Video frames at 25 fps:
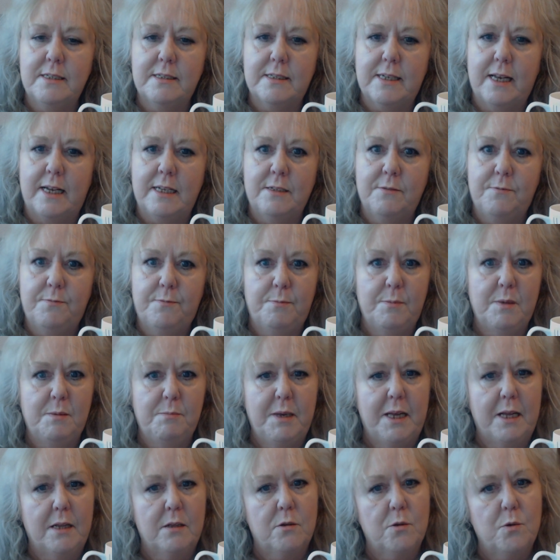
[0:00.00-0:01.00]
It's kind of
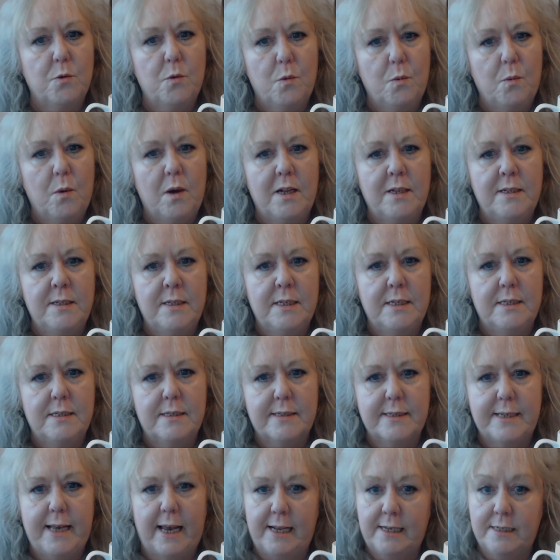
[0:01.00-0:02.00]
maybe a low one.
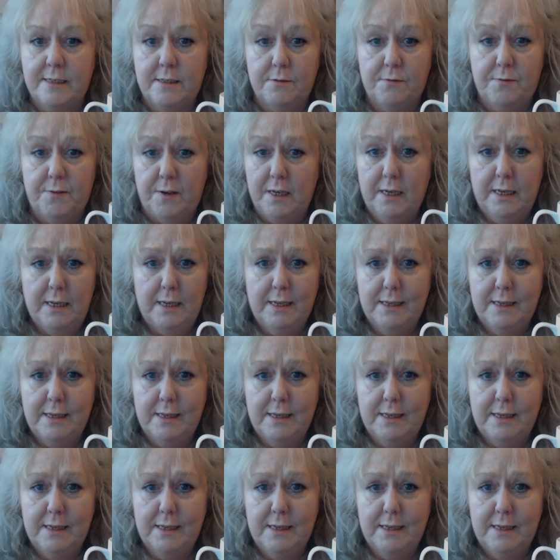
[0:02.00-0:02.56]
It's kind of